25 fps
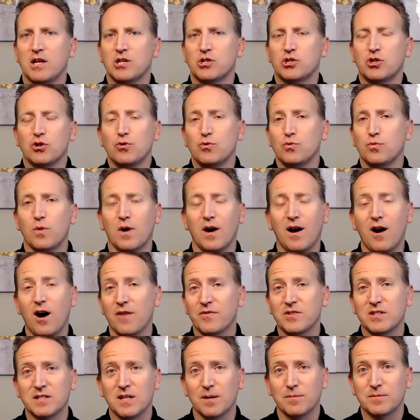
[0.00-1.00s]
Two,
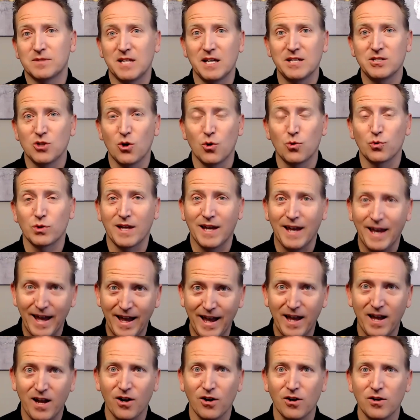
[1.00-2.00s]
oftentimes they don't
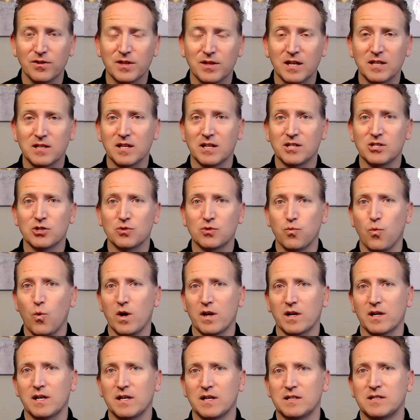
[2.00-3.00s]
care. They just want
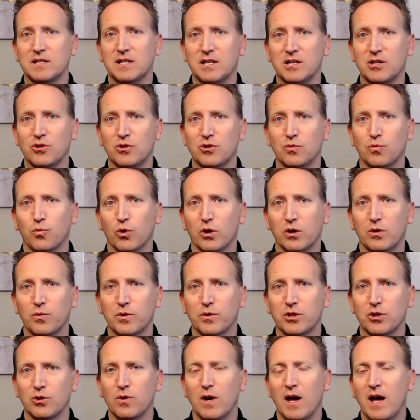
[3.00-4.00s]
to continue to work
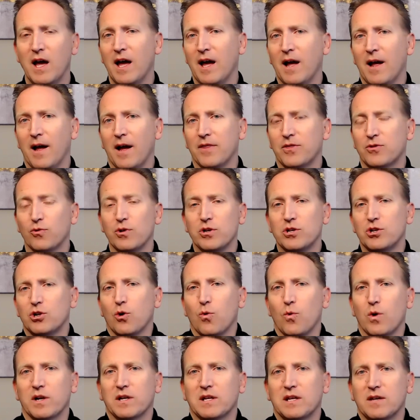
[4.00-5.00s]
with you. And three, you don't
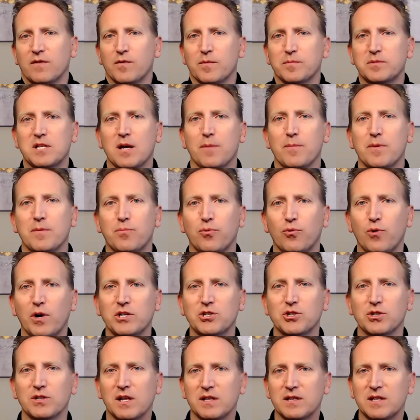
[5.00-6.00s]
want to give them some
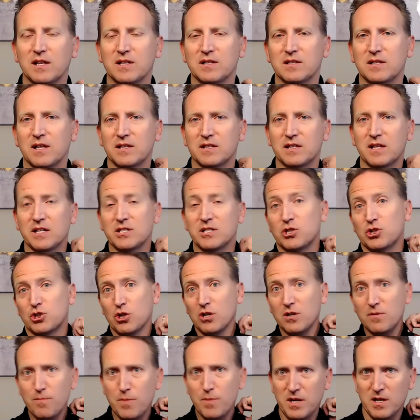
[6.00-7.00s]
impression that they
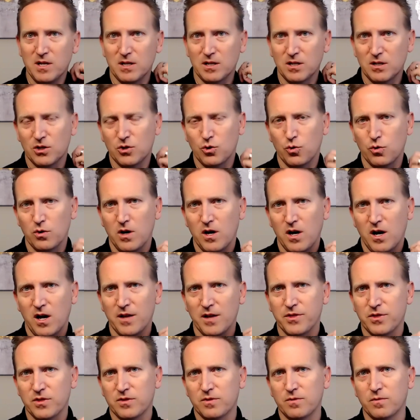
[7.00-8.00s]
should be
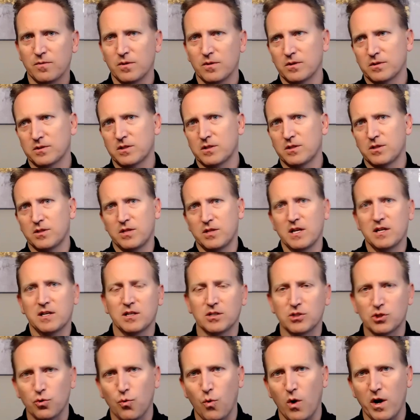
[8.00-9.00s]

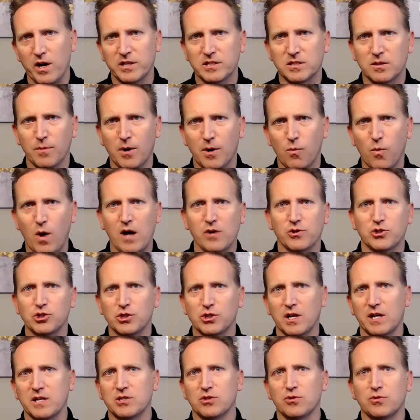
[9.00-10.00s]
thinking twice about, wow,
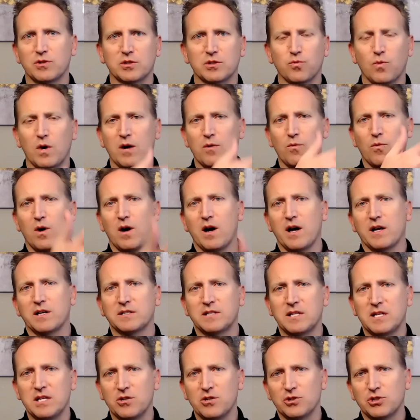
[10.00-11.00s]
should I do this? Why
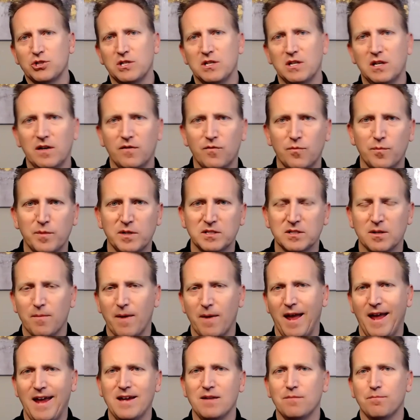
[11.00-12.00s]
is he or she giving me some
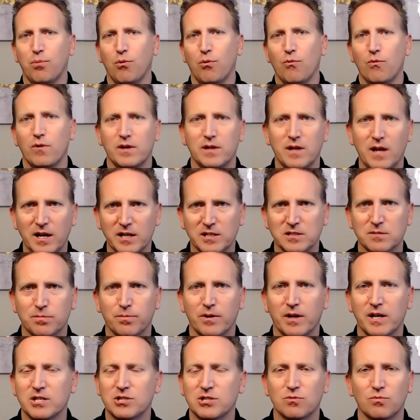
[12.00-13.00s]
8-point
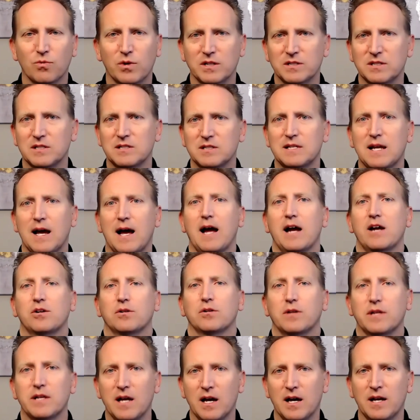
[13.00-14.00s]
explanation when it's
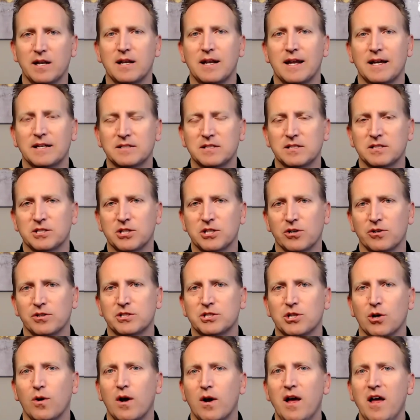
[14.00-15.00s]
entirely unnecessary?
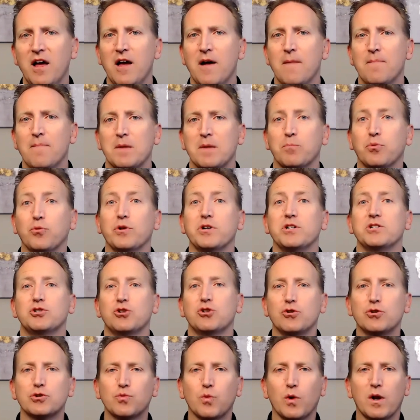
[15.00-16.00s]
So Please
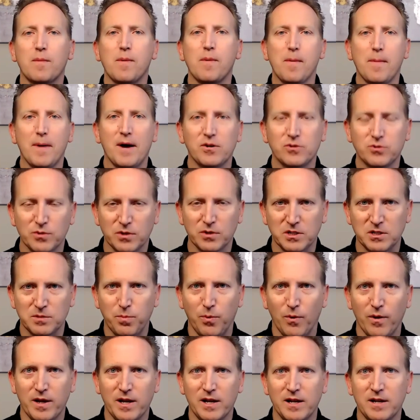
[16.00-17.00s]
use what I'm about to
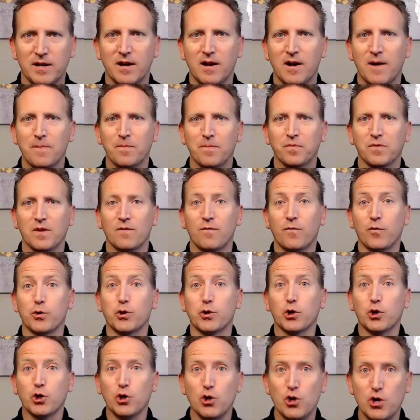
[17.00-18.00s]
explain for
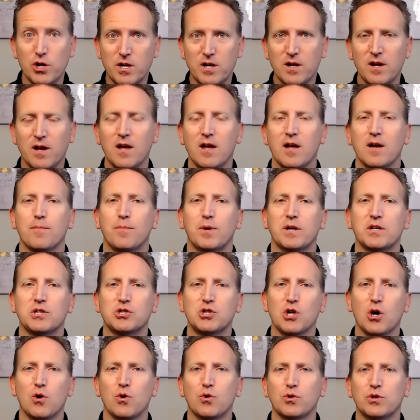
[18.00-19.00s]
the good, but
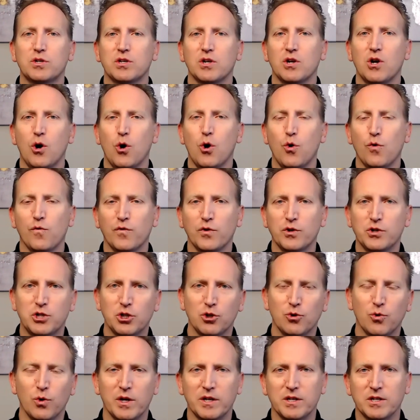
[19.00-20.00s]
don't
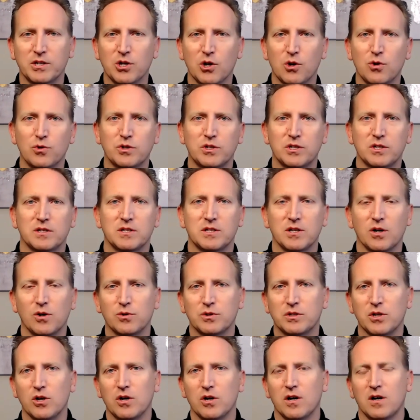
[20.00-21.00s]
overdo it. Don't
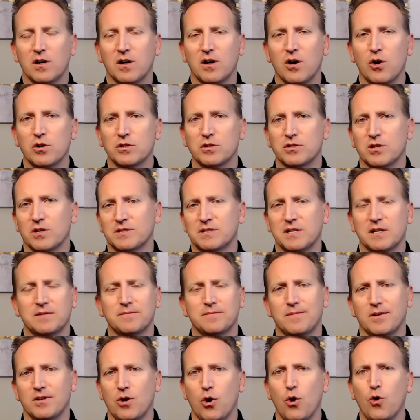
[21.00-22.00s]

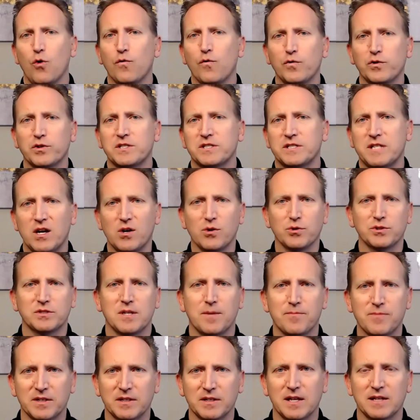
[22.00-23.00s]
oversell
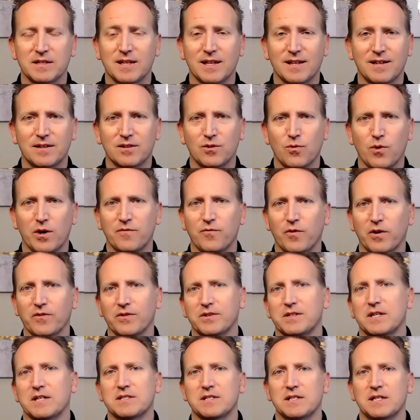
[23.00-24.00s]
something that quite
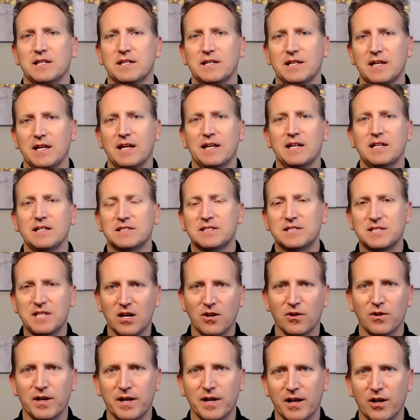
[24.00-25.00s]
frankly doesn't need any
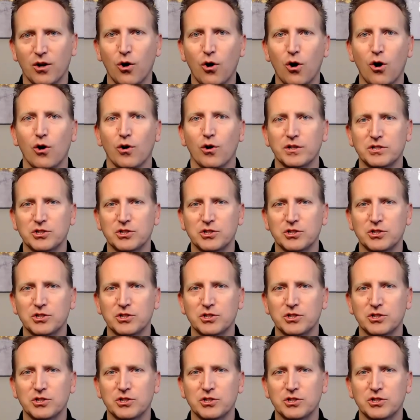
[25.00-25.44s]
selling at all.